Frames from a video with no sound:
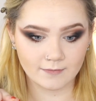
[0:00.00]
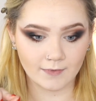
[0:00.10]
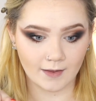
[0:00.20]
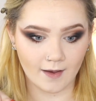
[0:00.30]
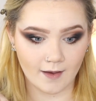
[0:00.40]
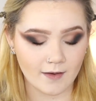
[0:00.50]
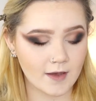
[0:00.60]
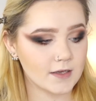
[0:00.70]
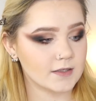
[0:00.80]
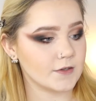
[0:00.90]
Yeah,
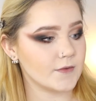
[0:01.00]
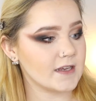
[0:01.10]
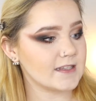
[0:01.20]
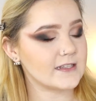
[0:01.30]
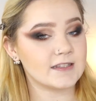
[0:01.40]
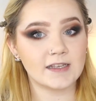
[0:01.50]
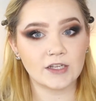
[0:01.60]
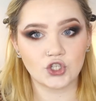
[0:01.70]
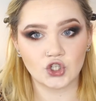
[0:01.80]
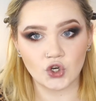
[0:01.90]
so this is the
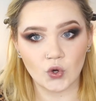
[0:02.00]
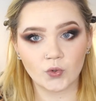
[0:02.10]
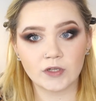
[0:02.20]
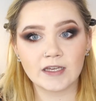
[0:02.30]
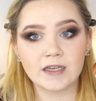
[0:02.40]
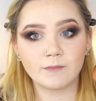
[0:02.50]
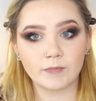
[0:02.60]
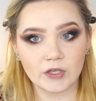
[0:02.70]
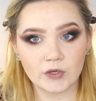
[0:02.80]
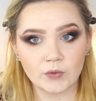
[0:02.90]
Jolie
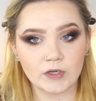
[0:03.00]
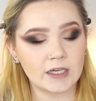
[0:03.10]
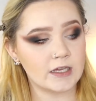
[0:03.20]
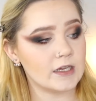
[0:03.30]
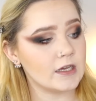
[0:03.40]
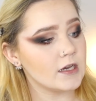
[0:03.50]
Beauty